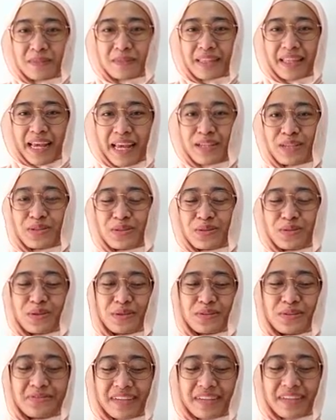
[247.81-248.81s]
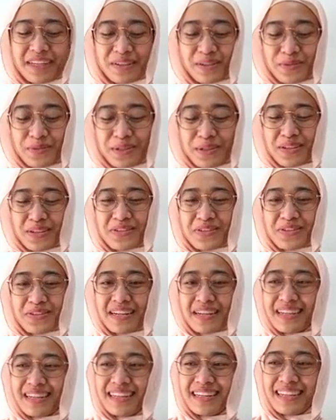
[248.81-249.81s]
Thanks to COVID, we got
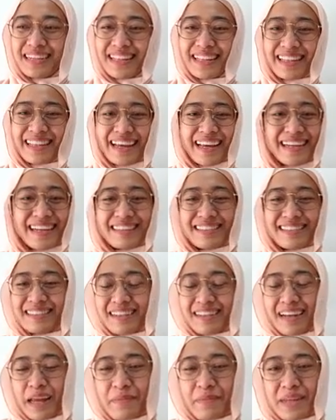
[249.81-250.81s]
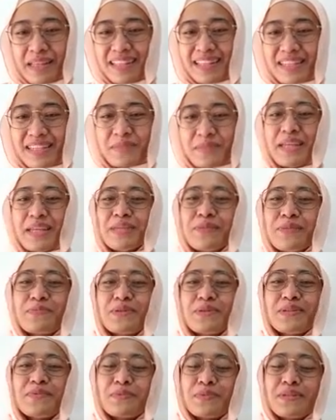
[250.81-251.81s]
stranded here, and then I'm in this amazing
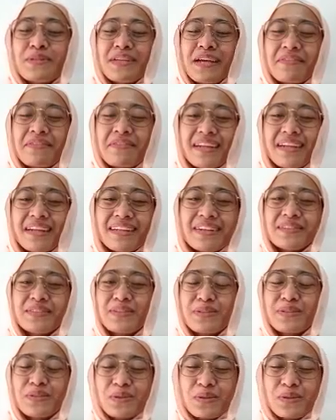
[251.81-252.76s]
project right now. So,